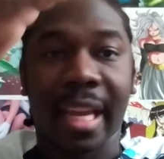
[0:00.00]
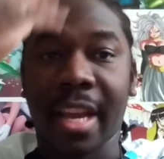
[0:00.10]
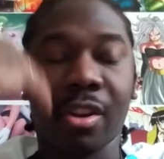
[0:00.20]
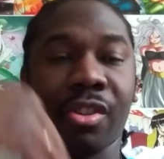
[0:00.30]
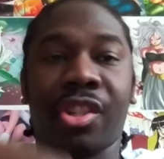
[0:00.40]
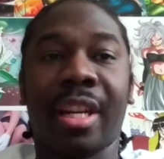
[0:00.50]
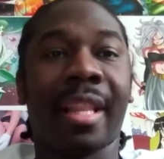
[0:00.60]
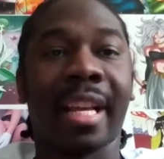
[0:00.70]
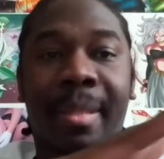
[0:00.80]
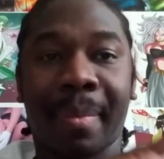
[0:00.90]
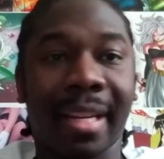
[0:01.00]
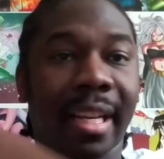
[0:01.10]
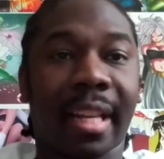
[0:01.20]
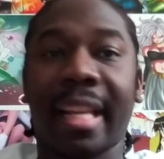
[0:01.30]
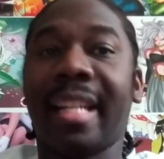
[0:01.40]
energy that's been
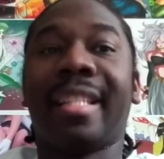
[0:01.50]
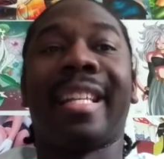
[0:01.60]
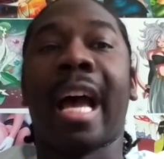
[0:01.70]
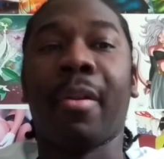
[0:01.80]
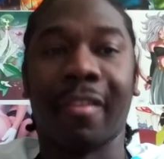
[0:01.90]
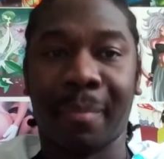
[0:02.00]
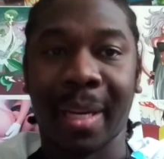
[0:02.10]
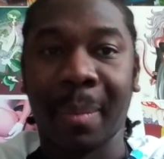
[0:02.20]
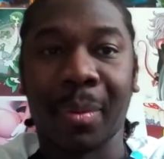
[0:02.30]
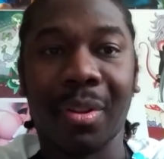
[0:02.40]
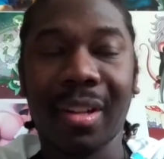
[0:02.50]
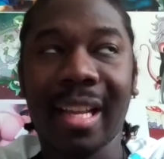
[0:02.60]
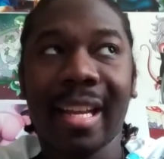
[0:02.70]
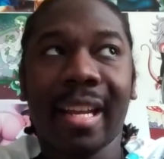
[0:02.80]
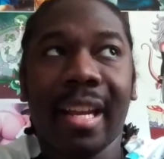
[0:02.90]
cleansed out of people,